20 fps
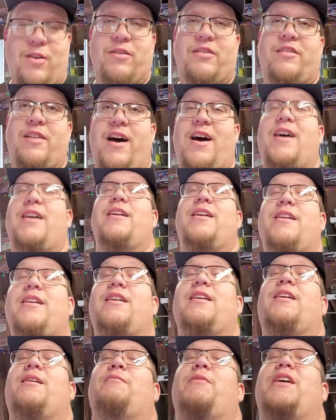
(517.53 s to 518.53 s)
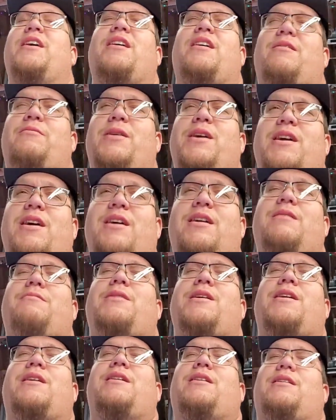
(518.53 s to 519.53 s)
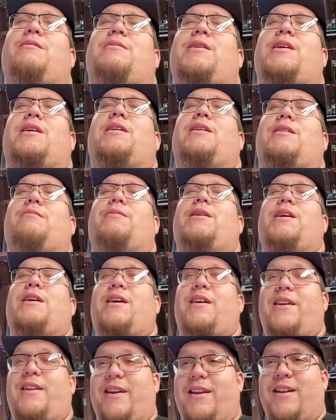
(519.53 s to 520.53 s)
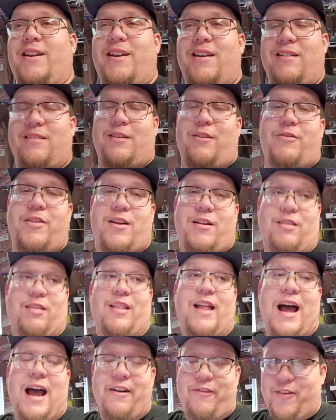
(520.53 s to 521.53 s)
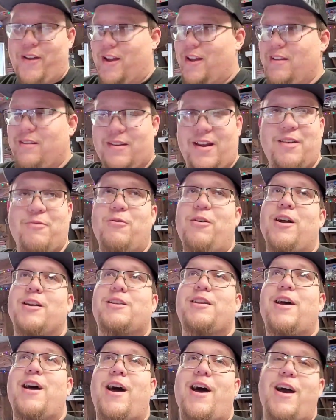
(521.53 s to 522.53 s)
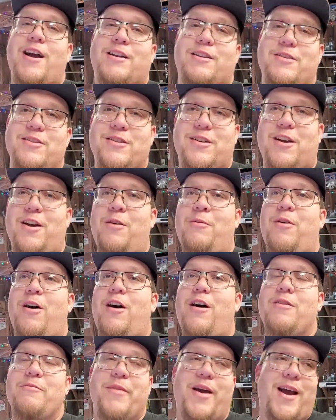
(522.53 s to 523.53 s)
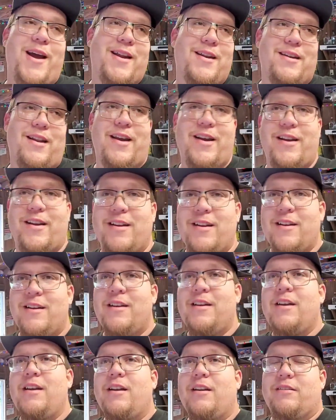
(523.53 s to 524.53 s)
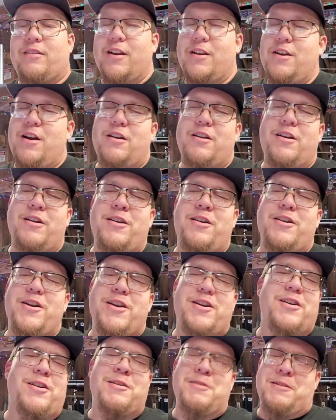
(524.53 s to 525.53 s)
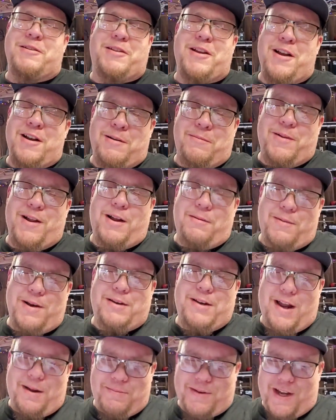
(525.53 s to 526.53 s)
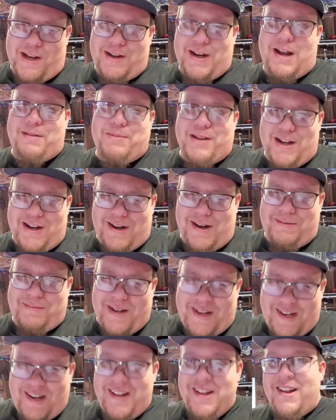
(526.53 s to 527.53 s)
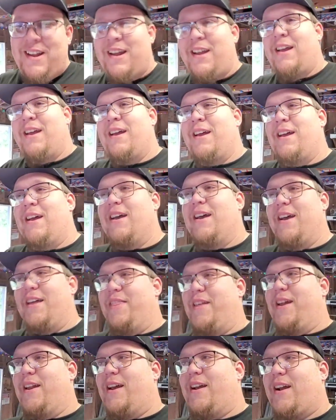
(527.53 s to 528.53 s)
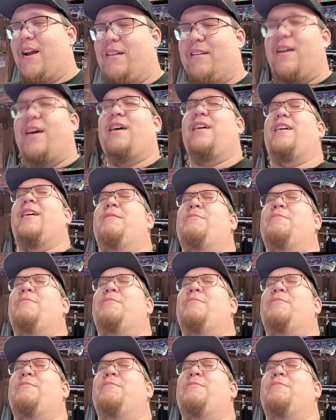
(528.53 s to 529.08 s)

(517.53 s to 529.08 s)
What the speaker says: And I was dying, and I'm like, oh my God, oh my God, oh my God, oh my God. And he's over there laughing. He's like, what the heck, dude? Come on, man. Like, and I was like, no, you don't understand. I'm dying. And then, like,